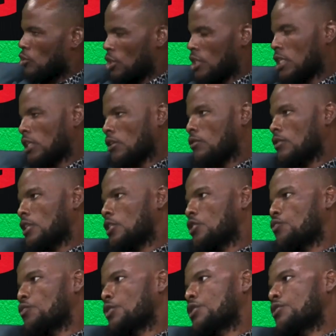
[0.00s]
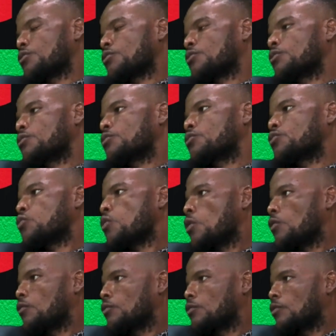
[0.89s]
in accordance with Rule
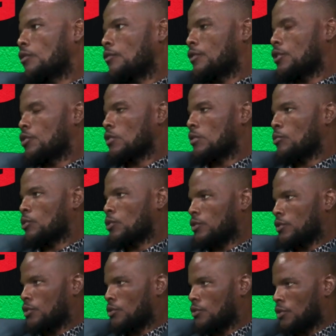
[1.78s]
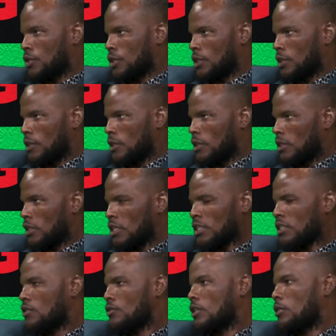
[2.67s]
12 of the Swapo Constitution.
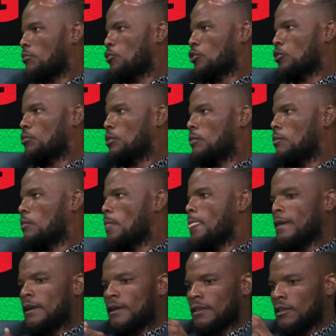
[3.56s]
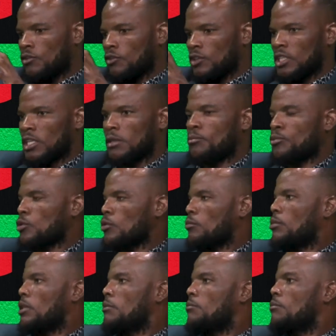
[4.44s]
That's not a problem. The only
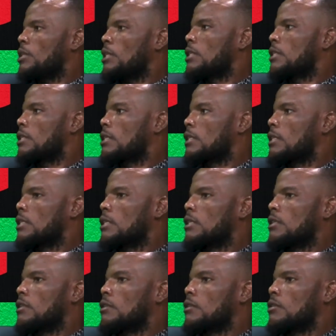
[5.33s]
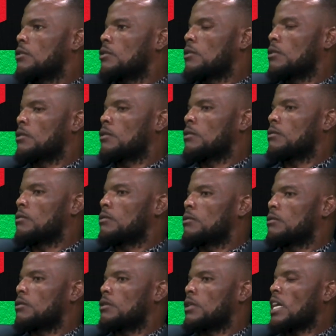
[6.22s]
problem is,
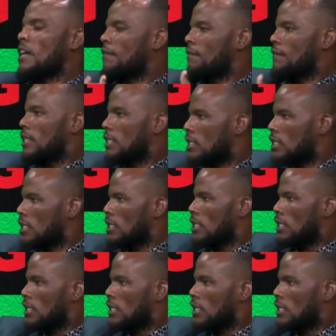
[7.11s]
averting the